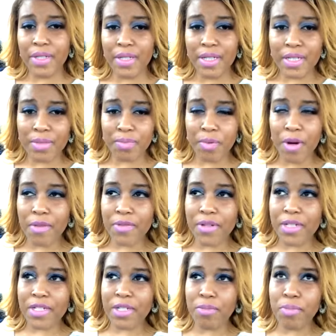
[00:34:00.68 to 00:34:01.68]
Yes,
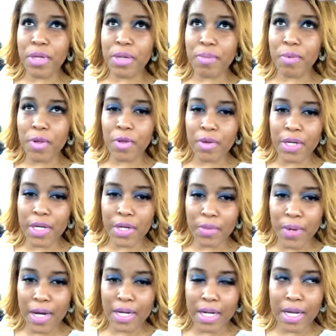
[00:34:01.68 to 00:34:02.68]
prophet. There's people on here
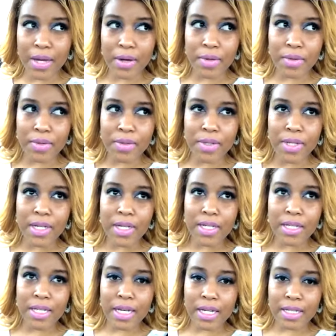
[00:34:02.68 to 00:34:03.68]
right now
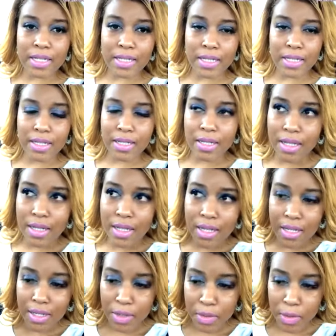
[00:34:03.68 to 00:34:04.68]
that
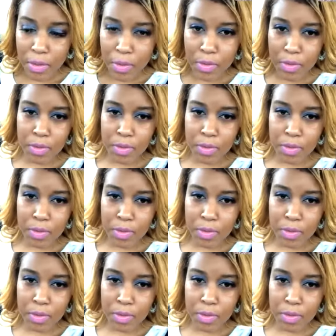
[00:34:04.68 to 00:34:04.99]
they're going